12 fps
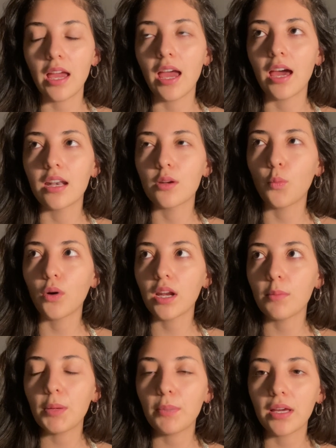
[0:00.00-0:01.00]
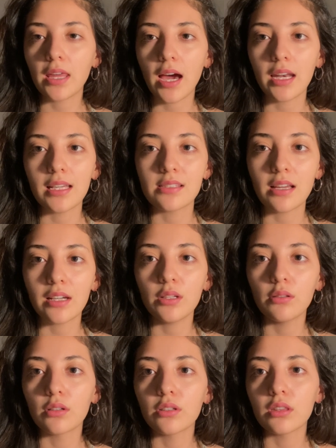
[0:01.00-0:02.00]
And what I mean by that is that you
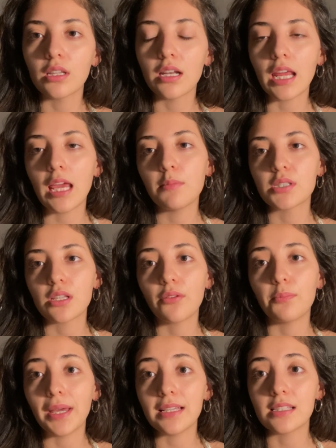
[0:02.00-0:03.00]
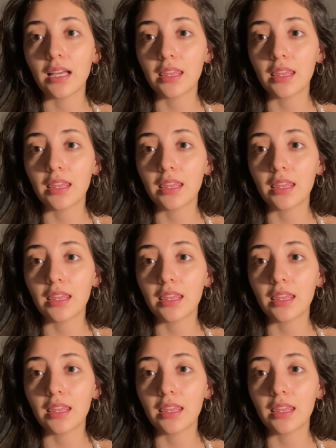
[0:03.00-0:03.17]
learn the names of basic